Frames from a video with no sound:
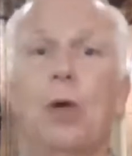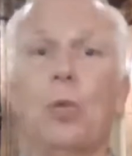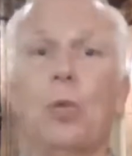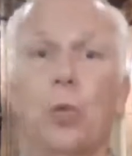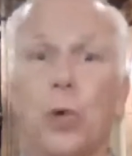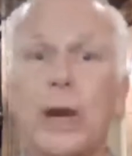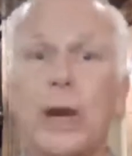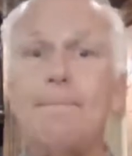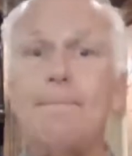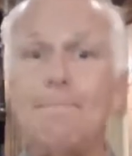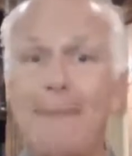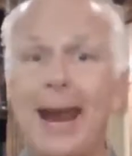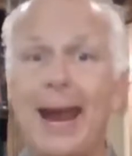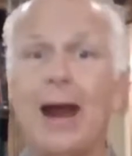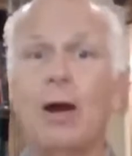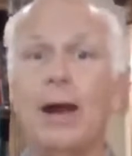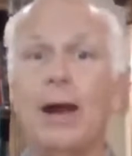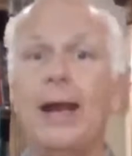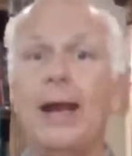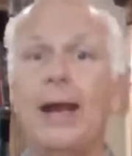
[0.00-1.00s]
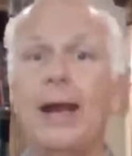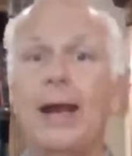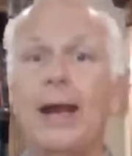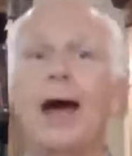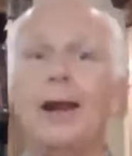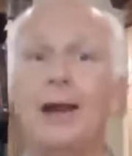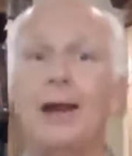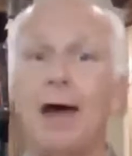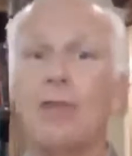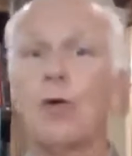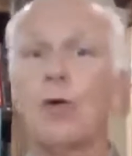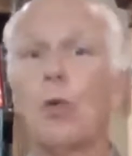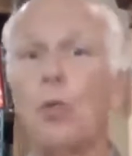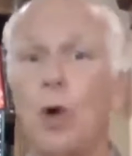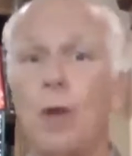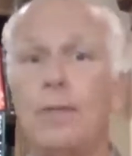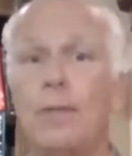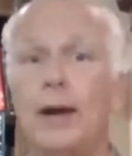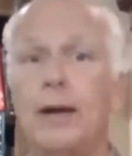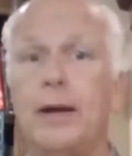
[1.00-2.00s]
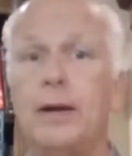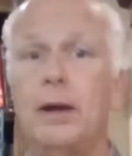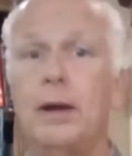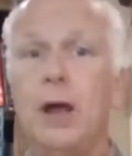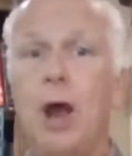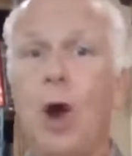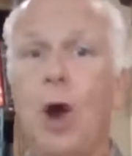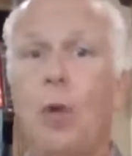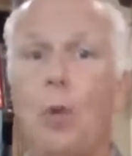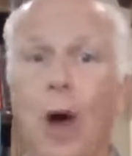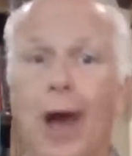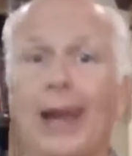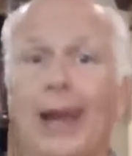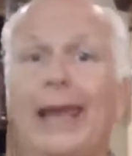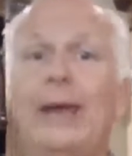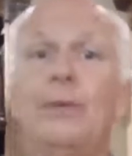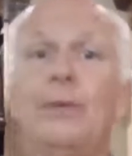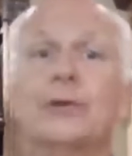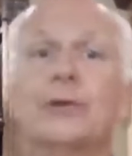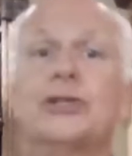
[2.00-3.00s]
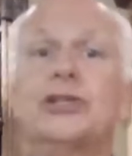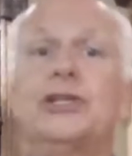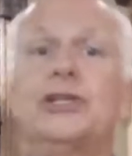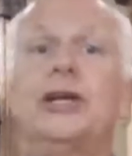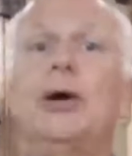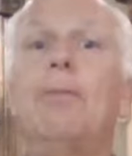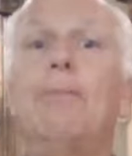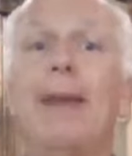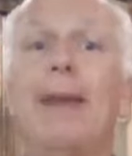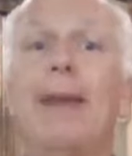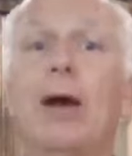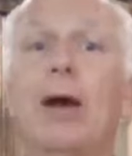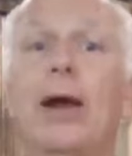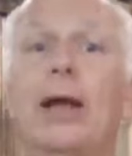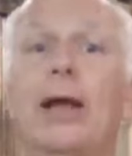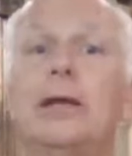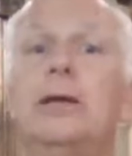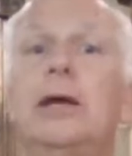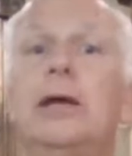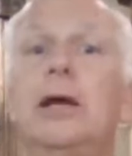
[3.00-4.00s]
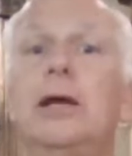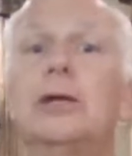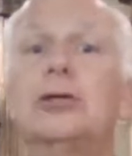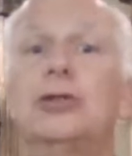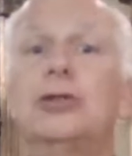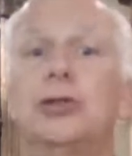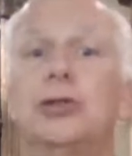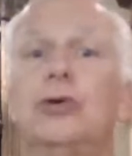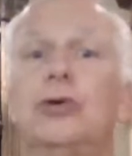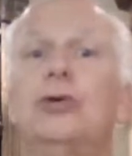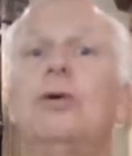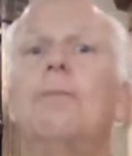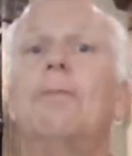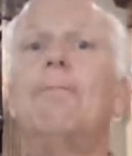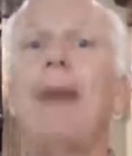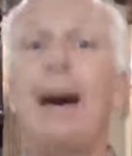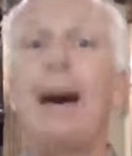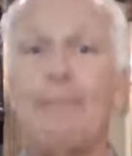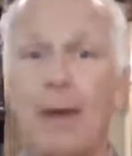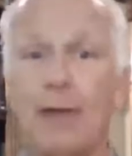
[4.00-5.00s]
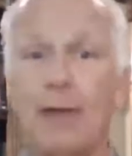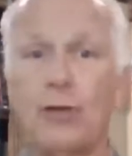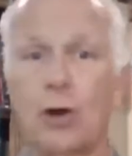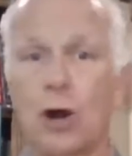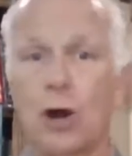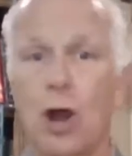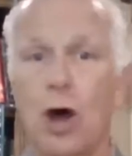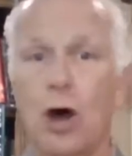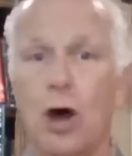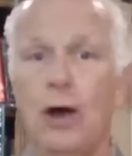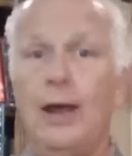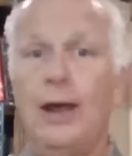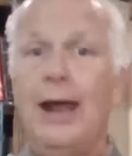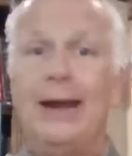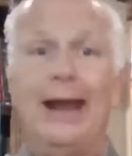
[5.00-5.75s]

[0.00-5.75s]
remarried another woman while he was still married to my mother-in-law.